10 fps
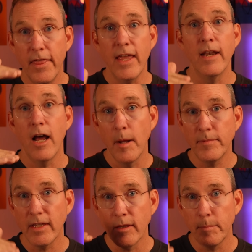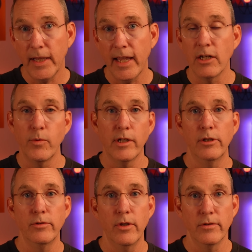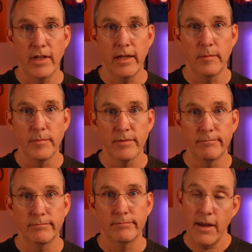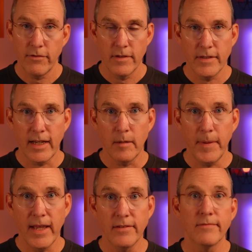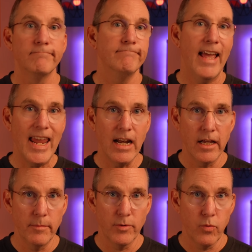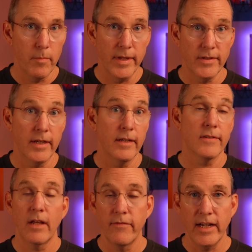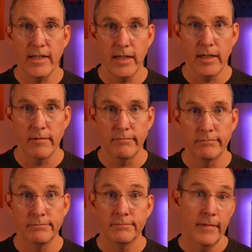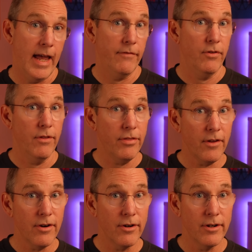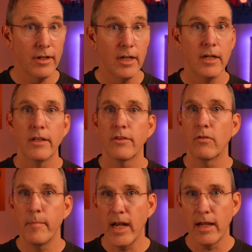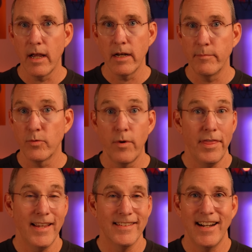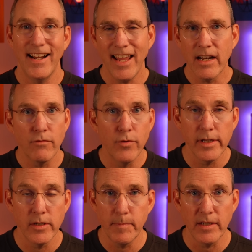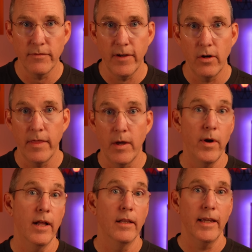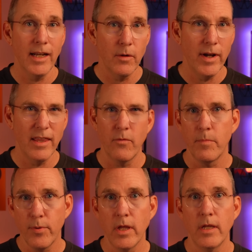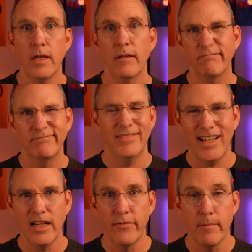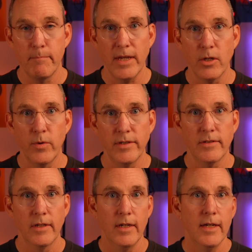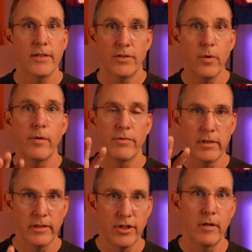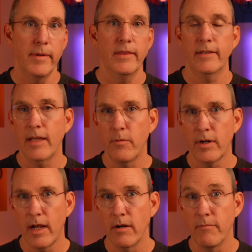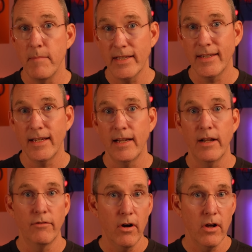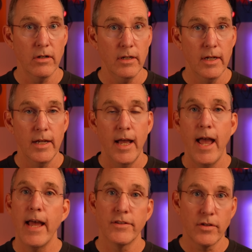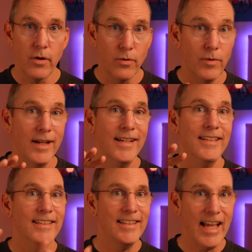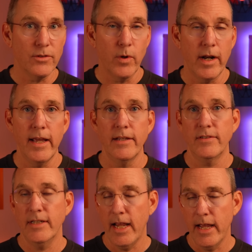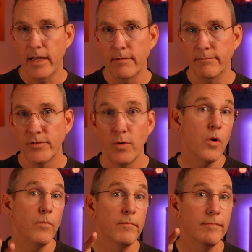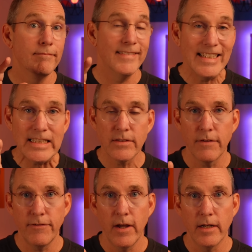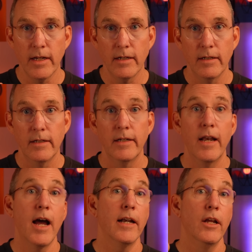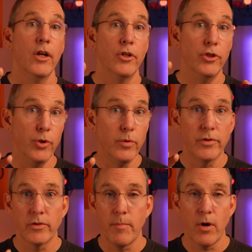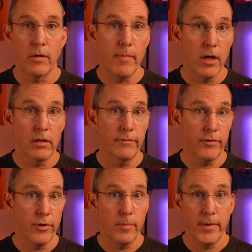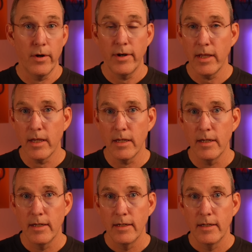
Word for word: Then update the plan to include those items. After the second pass, eight items were missing instead of 18. After the third, the remaining items were things that I hadn't really specified all that well anyway. They were pretty kind of ambiguous, so it was legitimate that they were kind of missing and wrong. And so that's what I asked it to add. So this is the finding, not use a smarter model for your PRD.